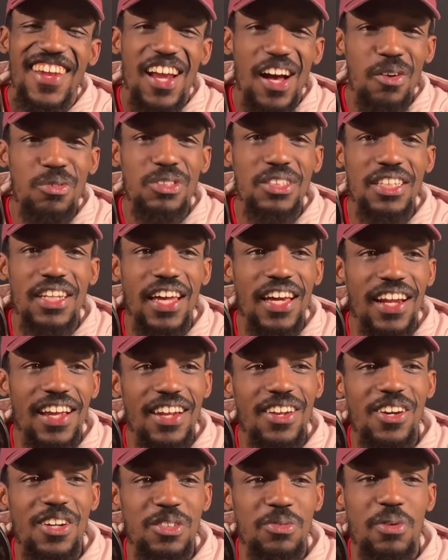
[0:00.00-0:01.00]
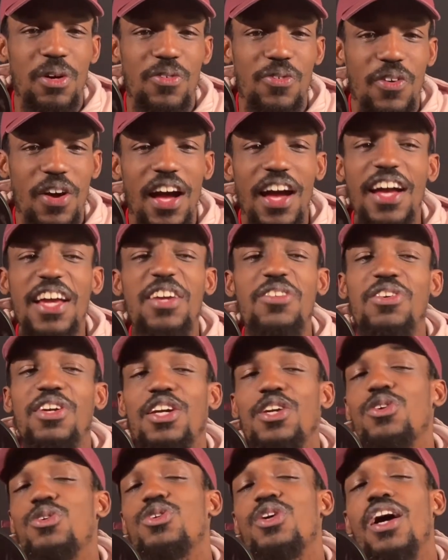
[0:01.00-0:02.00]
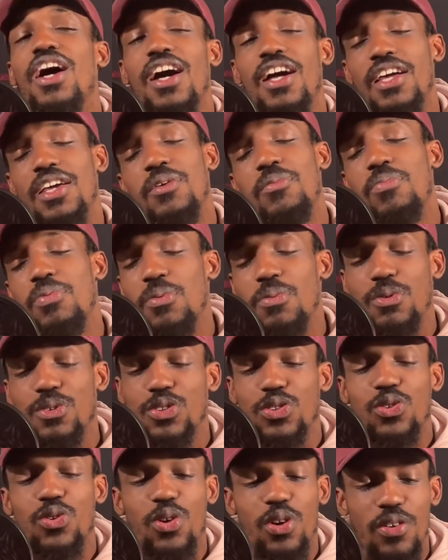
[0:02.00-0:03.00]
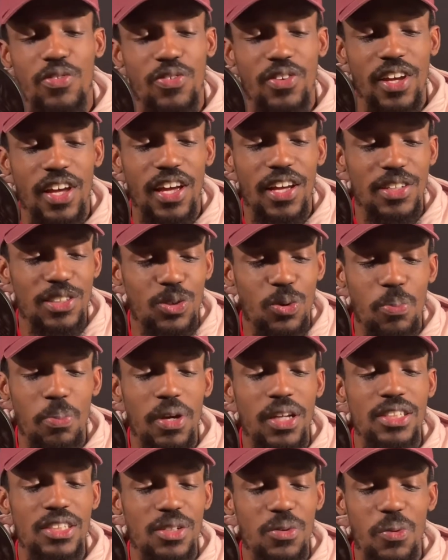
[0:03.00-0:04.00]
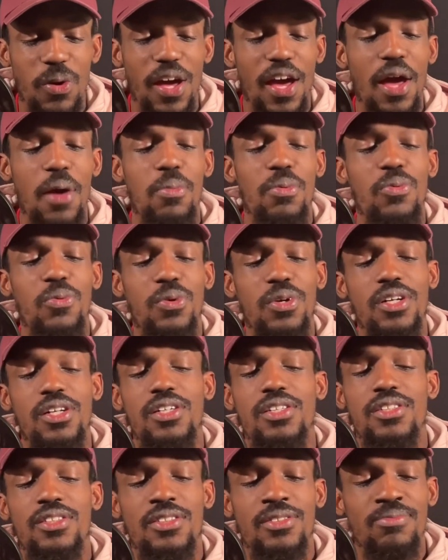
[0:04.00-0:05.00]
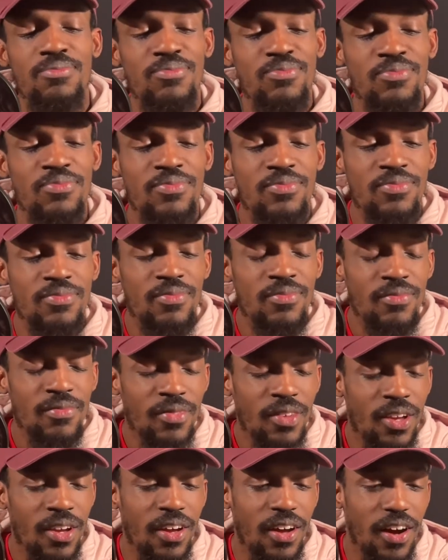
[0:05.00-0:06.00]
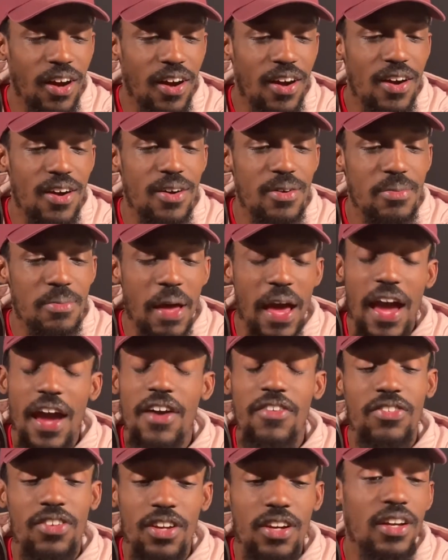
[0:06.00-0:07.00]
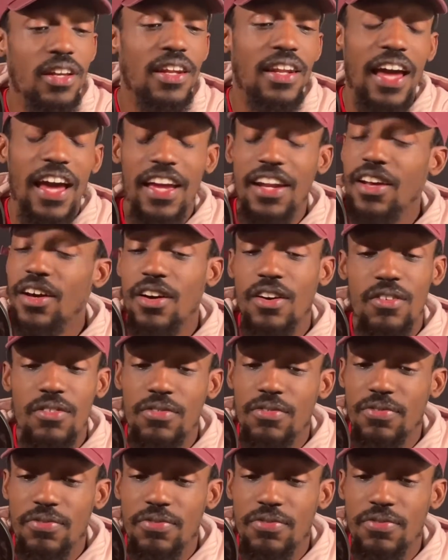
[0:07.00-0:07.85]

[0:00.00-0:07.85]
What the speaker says: That was the night I lost my phone. I'll give people the story for that. So basically what happened was, after a night of